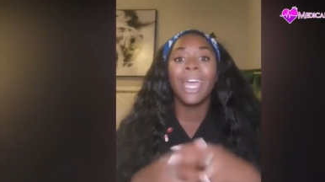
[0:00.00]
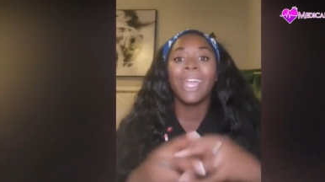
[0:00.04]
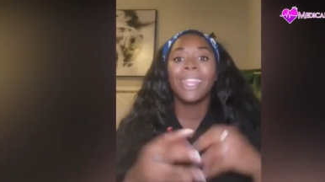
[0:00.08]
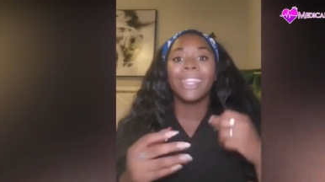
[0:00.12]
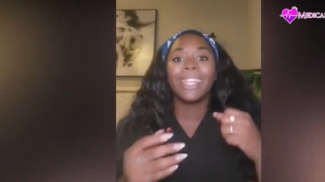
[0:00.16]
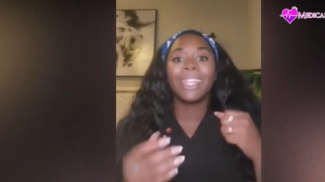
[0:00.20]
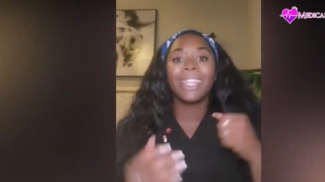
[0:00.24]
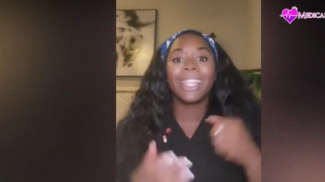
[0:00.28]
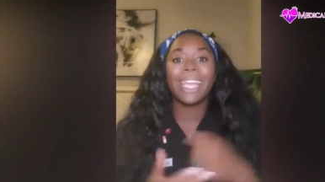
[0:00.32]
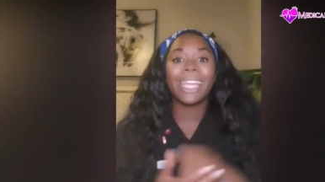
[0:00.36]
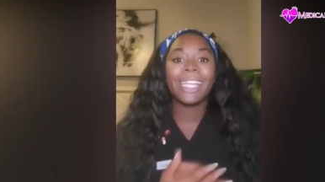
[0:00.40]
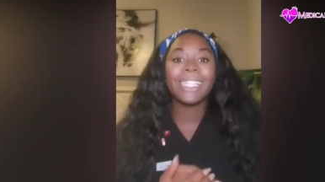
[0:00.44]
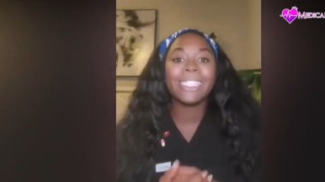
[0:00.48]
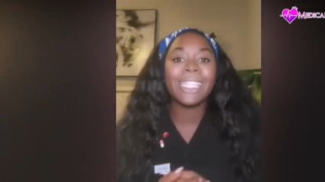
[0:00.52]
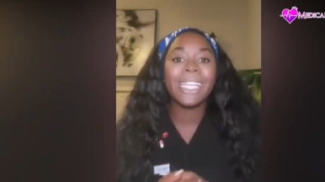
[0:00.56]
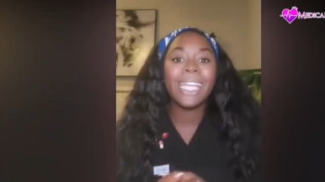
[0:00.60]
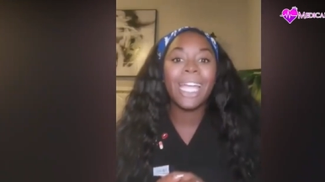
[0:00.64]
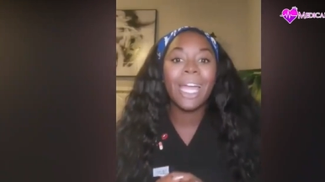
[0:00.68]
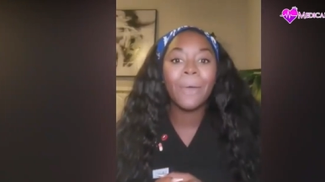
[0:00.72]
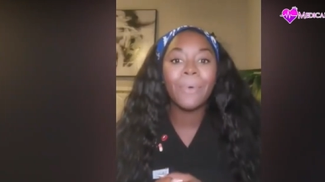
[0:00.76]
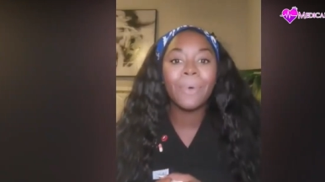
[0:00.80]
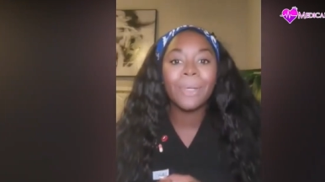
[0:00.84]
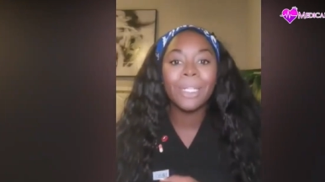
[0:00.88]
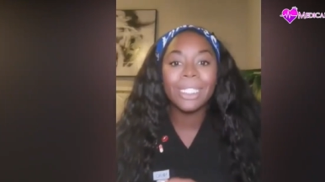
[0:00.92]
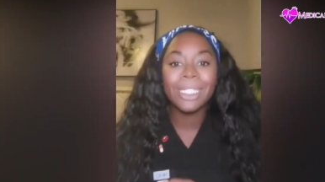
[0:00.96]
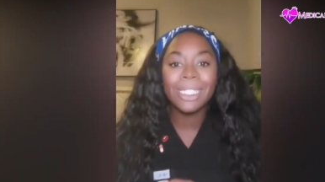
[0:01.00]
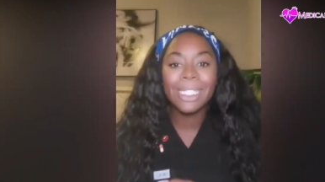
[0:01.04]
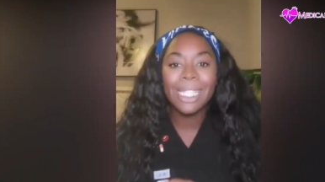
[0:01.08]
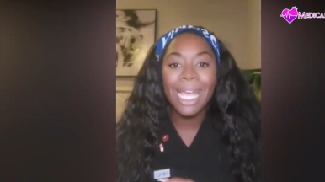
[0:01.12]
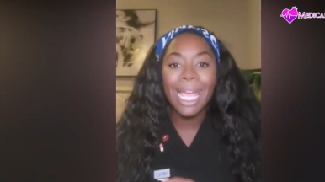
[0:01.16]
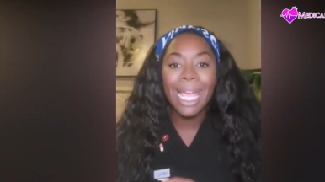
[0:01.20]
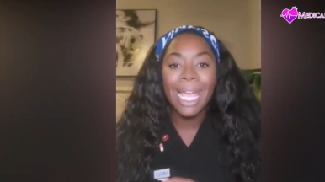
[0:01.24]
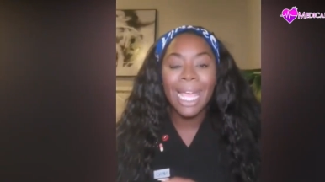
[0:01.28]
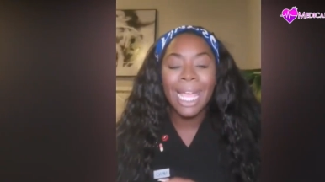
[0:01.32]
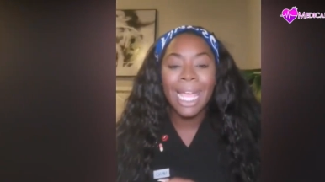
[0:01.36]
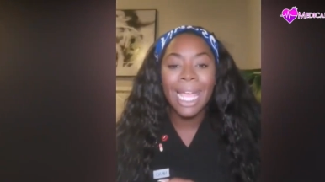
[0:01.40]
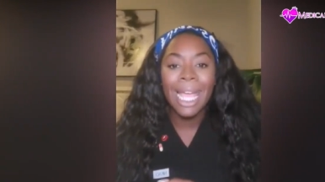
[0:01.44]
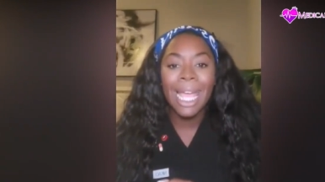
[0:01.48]
The last thing I want to
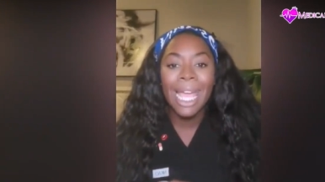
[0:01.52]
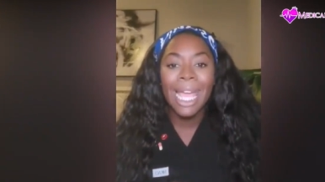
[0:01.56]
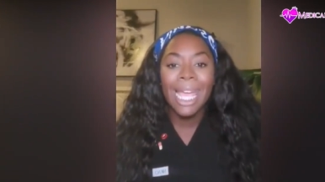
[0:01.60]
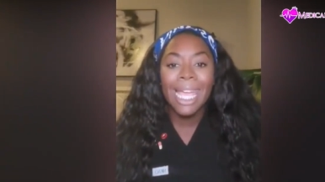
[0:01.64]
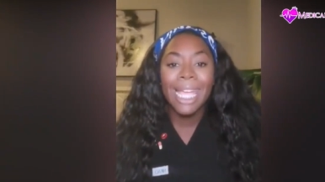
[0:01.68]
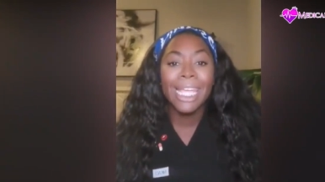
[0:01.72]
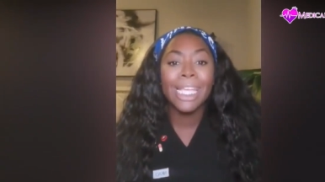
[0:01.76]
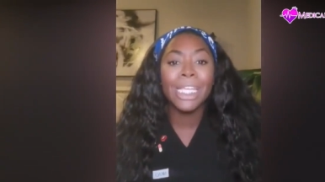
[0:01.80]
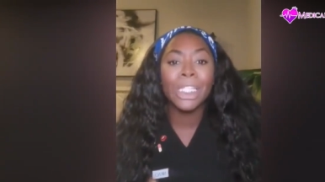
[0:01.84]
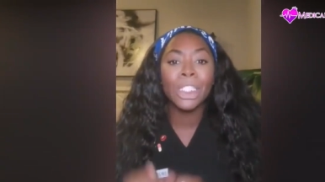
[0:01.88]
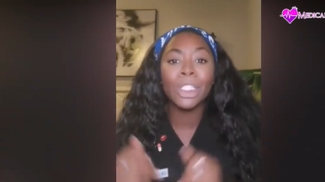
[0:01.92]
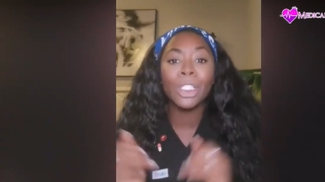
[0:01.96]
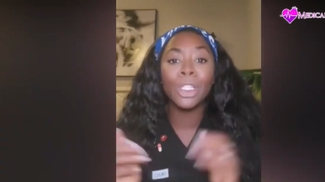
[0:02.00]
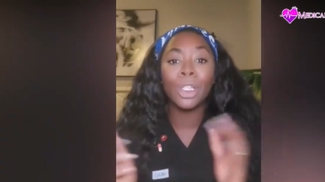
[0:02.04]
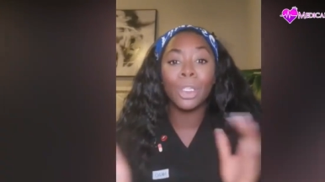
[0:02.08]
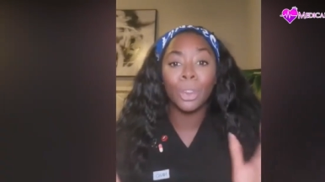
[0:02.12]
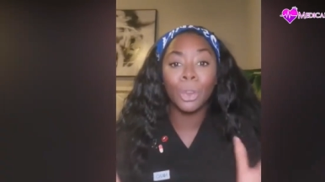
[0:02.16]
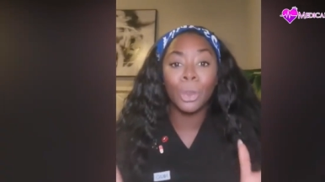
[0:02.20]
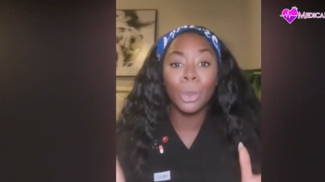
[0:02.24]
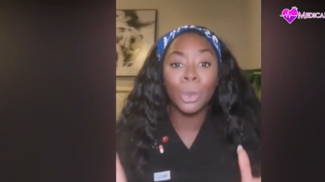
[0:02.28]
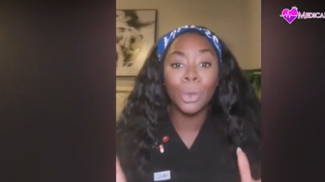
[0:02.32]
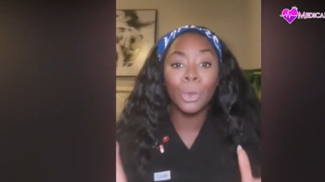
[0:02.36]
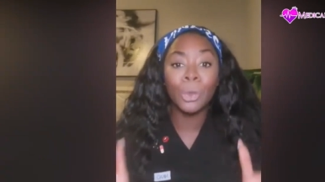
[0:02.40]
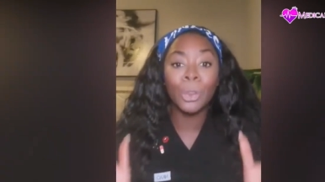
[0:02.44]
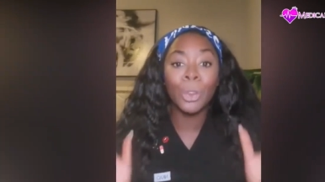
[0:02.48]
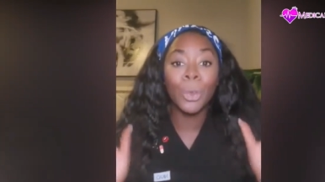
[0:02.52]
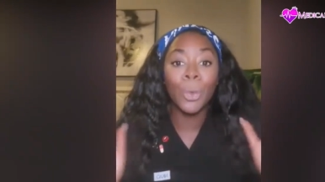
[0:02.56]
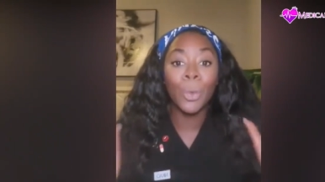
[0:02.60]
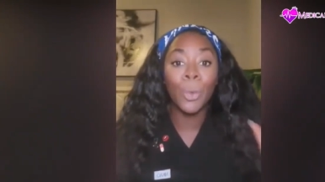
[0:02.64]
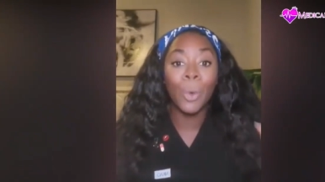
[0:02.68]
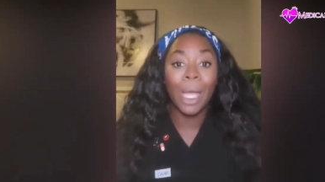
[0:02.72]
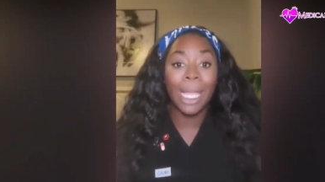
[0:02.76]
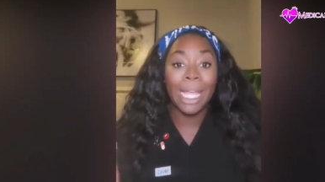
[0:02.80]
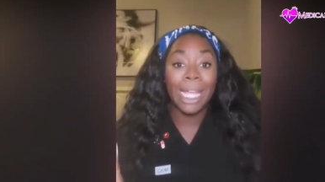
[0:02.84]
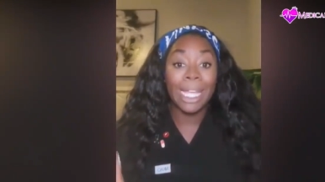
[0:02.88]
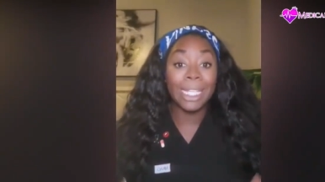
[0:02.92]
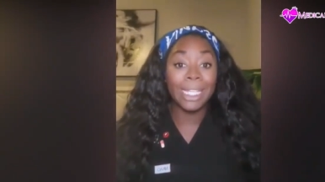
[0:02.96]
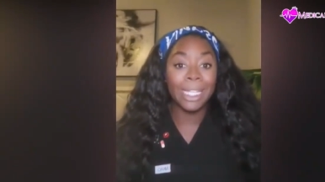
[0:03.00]
say is lose
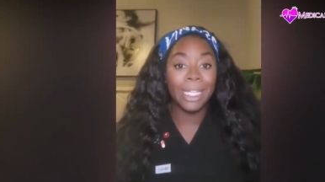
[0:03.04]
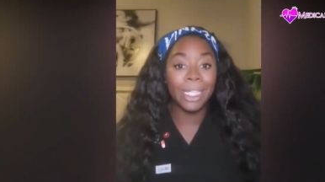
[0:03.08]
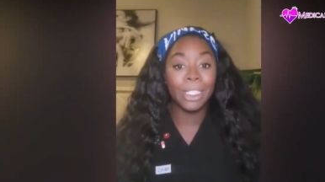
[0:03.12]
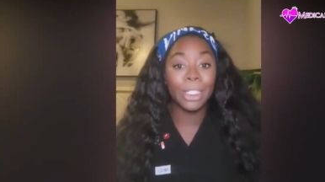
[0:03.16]
weight.